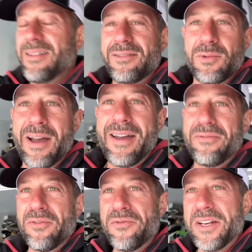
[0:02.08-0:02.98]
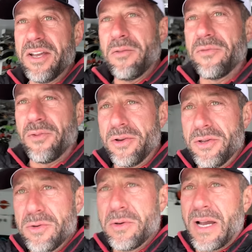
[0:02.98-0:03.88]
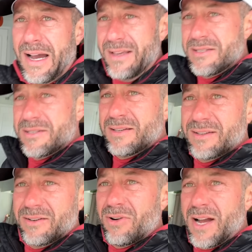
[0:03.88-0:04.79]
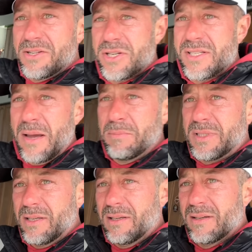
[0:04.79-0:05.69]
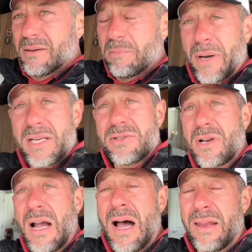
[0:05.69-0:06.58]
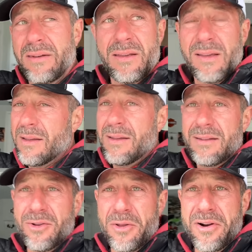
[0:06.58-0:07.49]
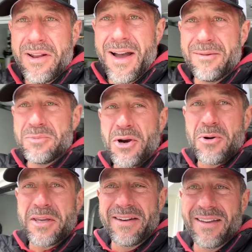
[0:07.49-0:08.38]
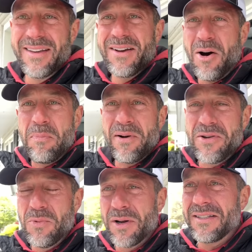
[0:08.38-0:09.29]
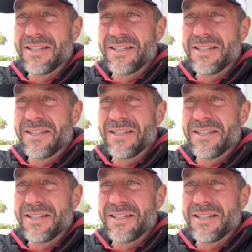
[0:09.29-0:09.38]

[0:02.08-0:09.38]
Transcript: Do I have a video for you guys. Garage is empty. Bikes are gone. No, they're not. I'm joking. Hope everyone is